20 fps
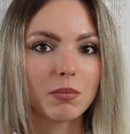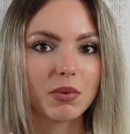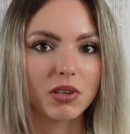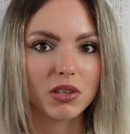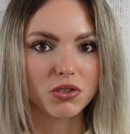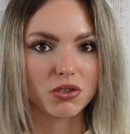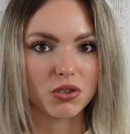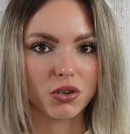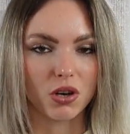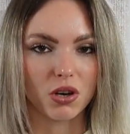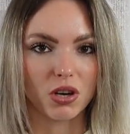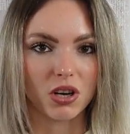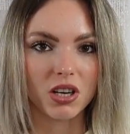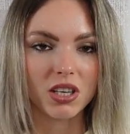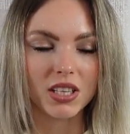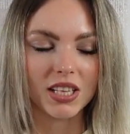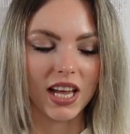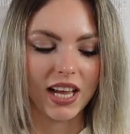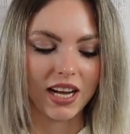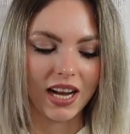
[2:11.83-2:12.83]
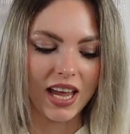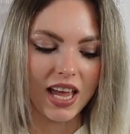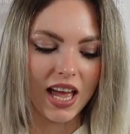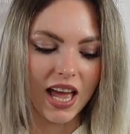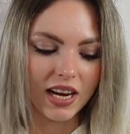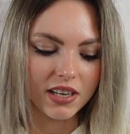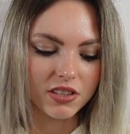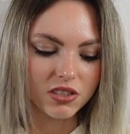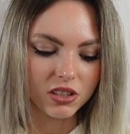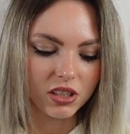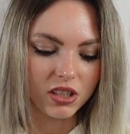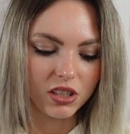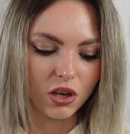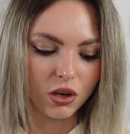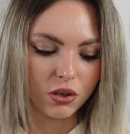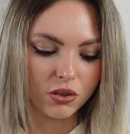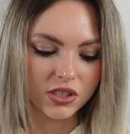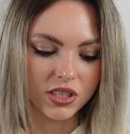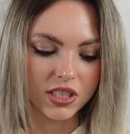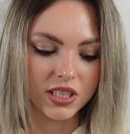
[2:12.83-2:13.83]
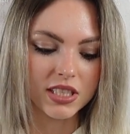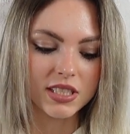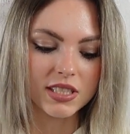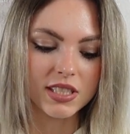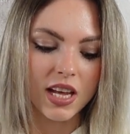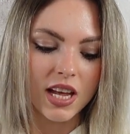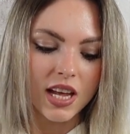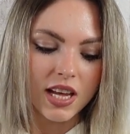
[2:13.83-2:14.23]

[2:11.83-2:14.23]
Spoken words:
bit short, and I actually noticed